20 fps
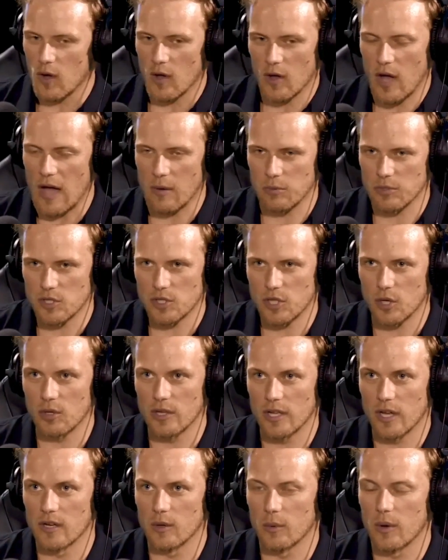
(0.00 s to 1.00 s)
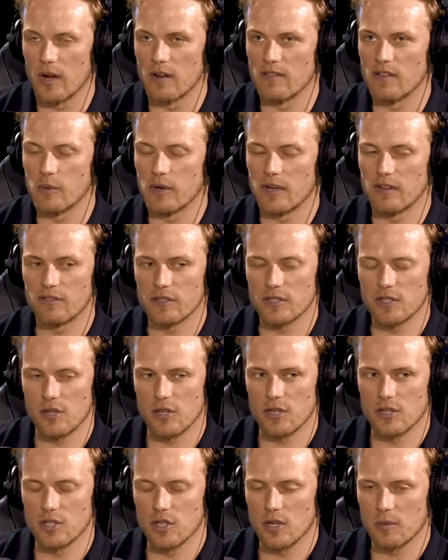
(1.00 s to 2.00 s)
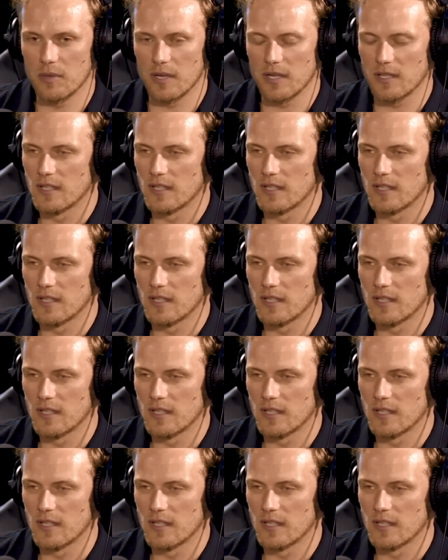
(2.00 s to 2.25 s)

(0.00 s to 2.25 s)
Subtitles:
I was totally unaware of it when I first got the job.